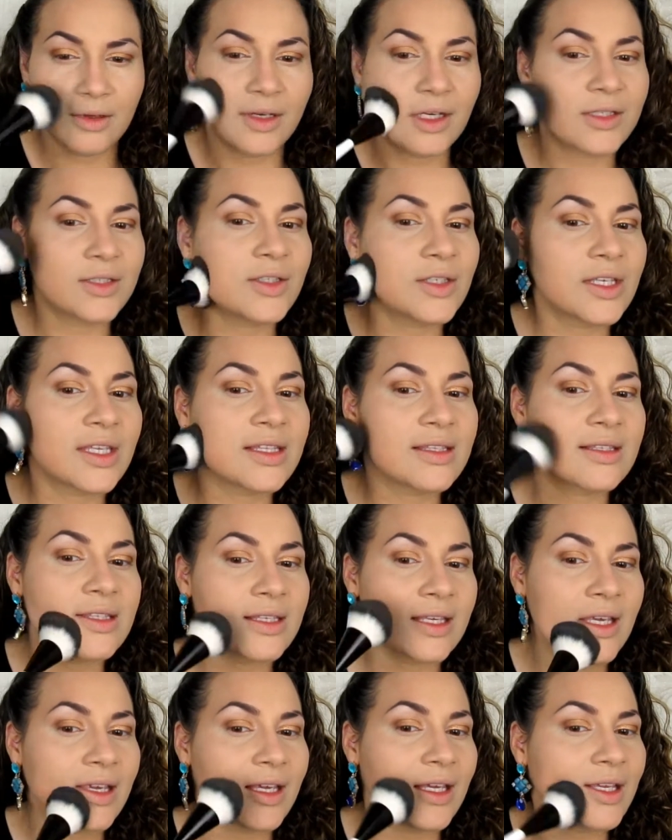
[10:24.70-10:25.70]
As you can
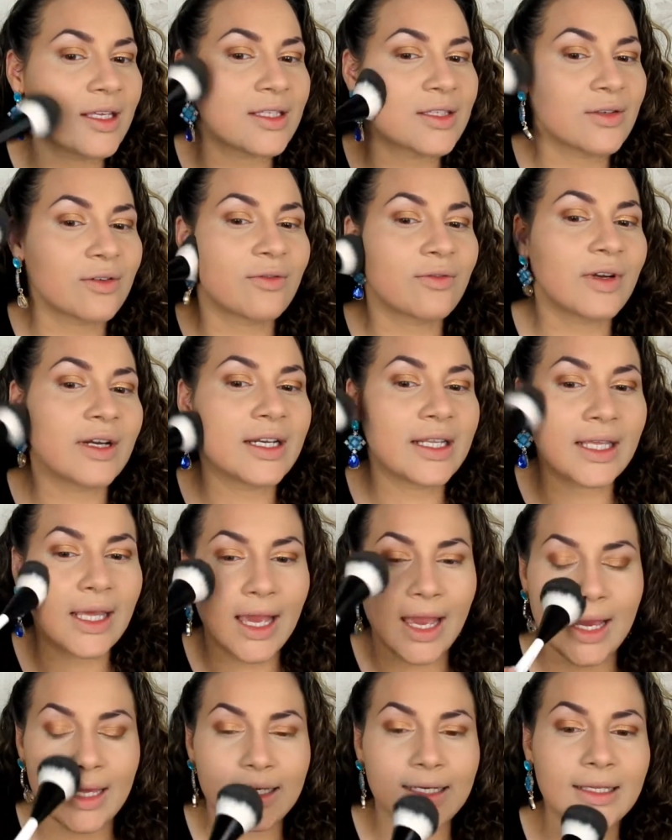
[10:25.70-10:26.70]
see, it's already
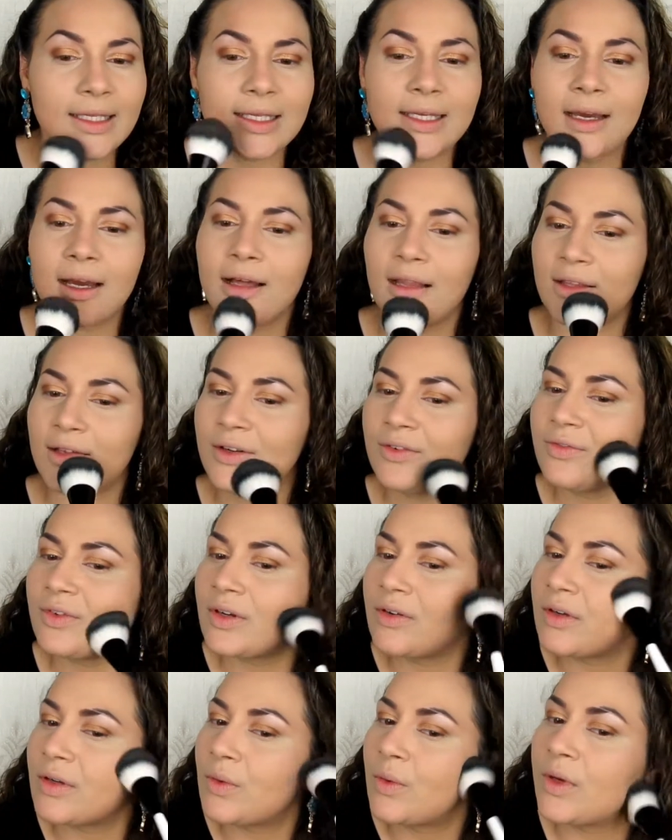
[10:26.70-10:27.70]
adding color
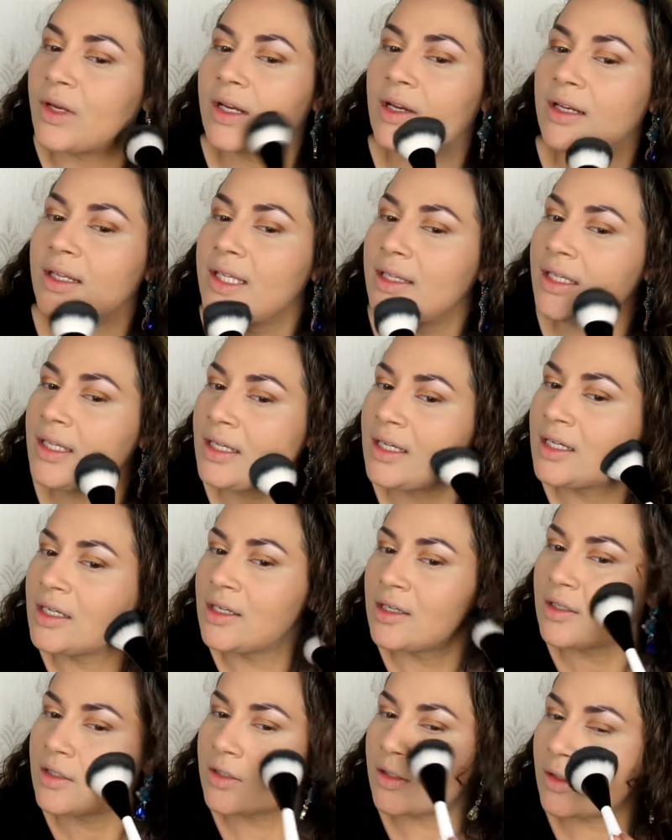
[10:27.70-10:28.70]
very quickly,
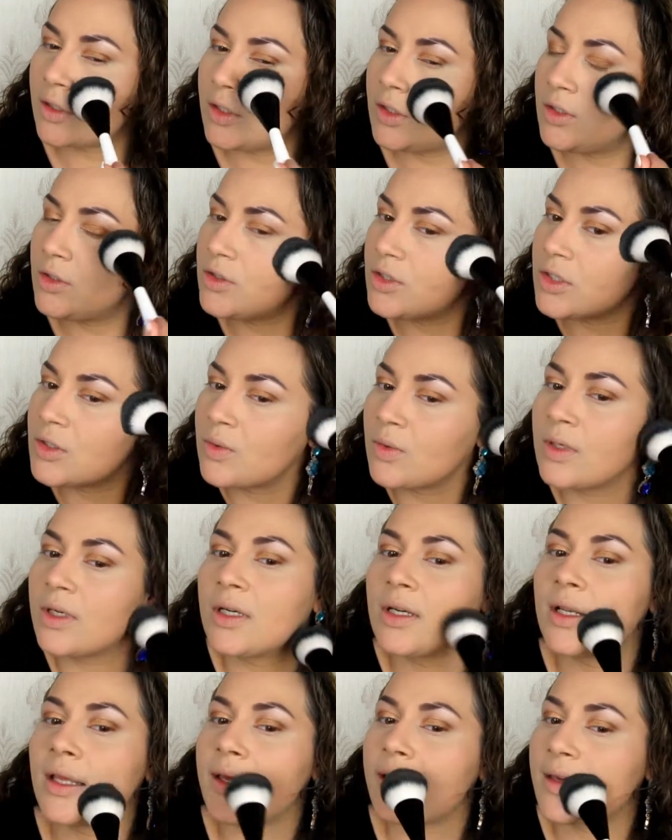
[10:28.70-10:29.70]
so you just
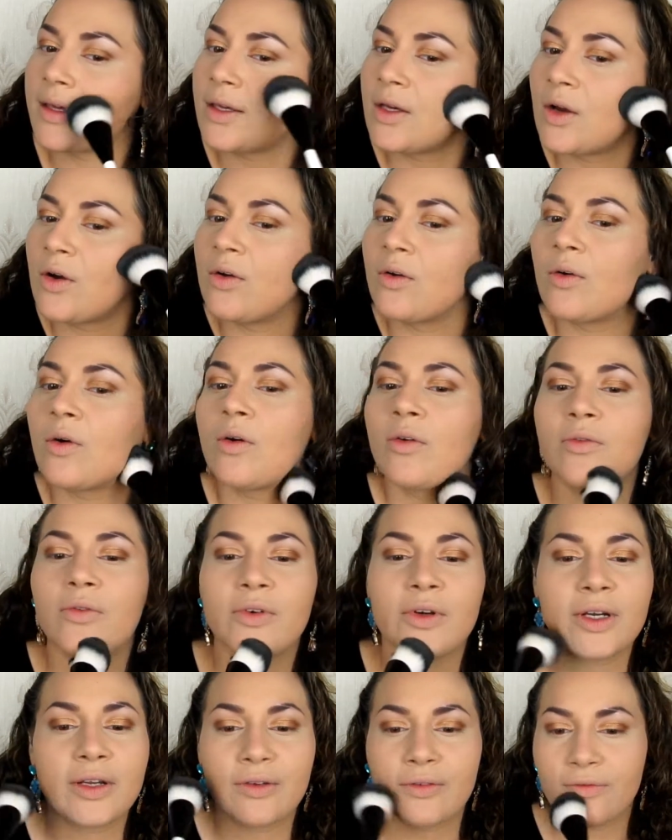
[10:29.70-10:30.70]
want to like go
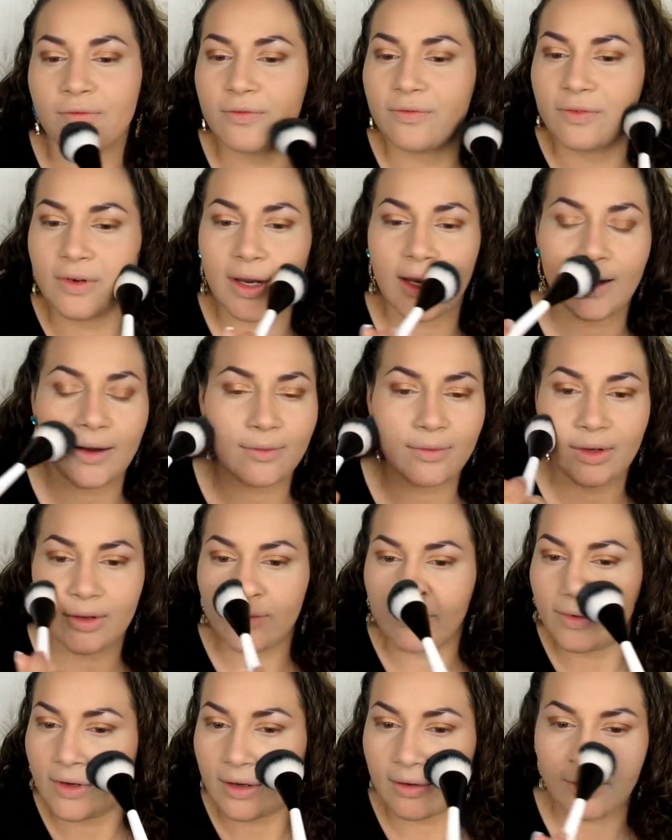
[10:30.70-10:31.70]
over it
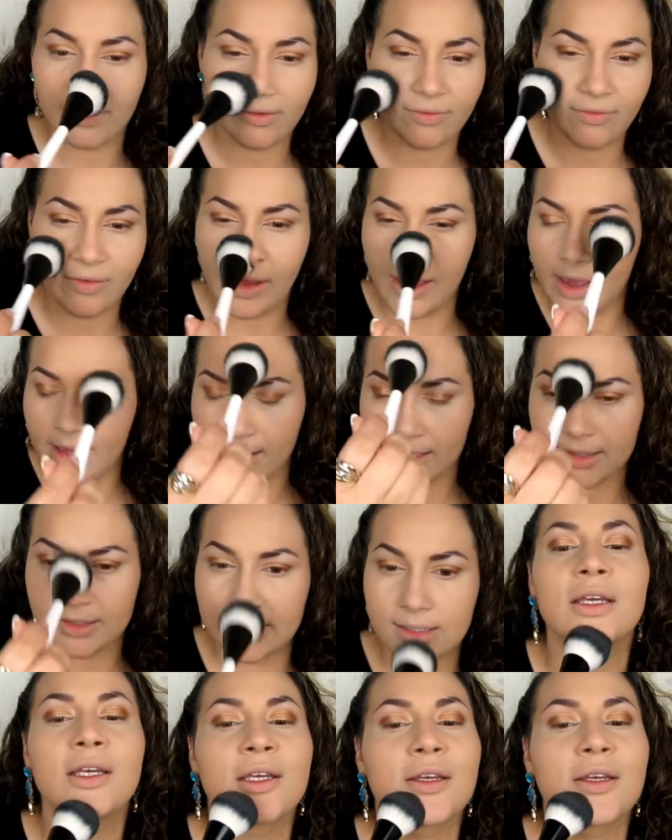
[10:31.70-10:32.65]
very fast,